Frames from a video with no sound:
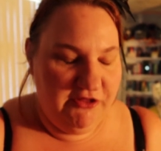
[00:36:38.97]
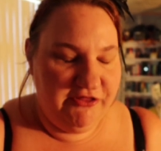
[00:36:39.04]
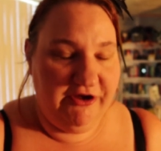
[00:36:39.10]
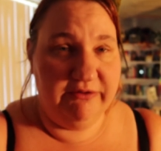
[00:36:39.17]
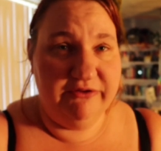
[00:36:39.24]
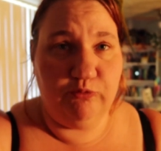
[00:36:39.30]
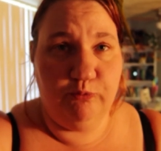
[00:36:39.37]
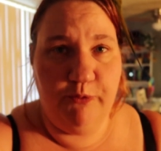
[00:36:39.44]

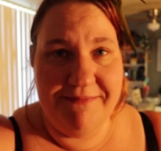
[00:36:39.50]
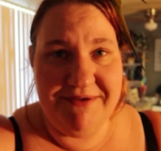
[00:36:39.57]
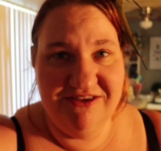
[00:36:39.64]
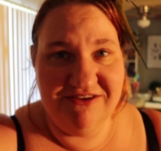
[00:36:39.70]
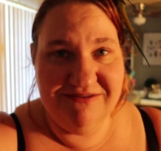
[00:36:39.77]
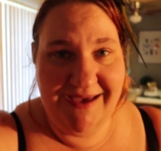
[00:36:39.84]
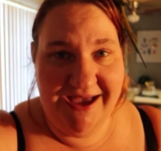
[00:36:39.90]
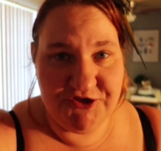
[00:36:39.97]
there is
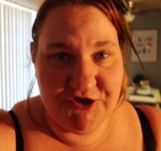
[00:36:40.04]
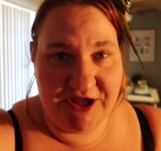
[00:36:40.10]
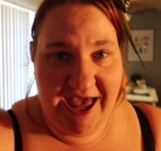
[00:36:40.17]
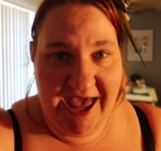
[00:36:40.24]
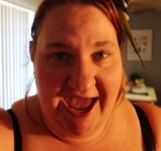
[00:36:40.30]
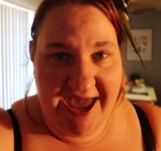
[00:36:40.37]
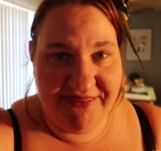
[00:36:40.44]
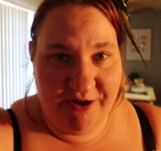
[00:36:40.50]
women's magic
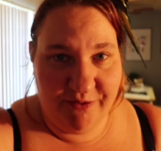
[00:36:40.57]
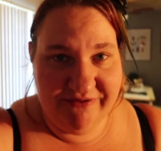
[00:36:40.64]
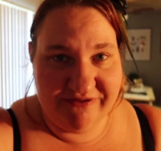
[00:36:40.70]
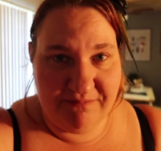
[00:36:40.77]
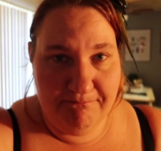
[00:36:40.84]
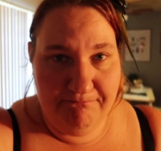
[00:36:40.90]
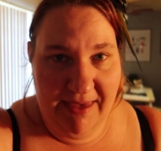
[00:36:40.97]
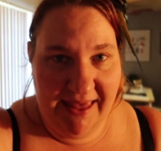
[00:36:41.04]
and there
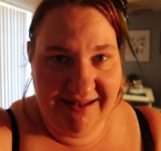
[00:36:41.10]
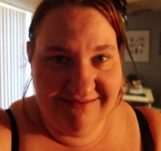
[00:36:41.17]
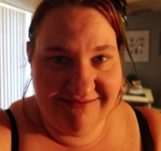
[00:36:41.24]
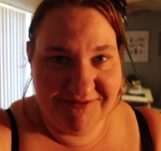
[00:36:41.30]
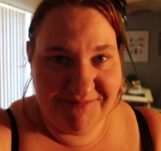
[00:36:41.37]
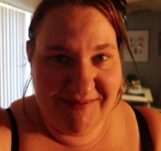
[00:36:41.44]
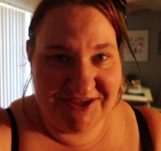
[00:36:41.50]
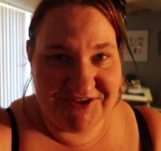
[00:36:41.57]
is
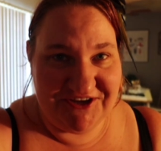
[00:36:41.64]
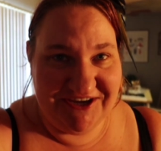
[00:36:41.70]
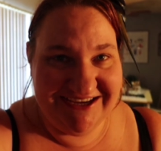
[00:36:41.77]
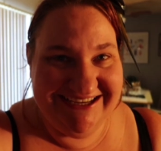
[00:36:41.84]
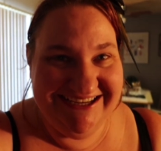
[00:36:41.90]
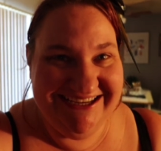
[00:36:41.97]
men's magic,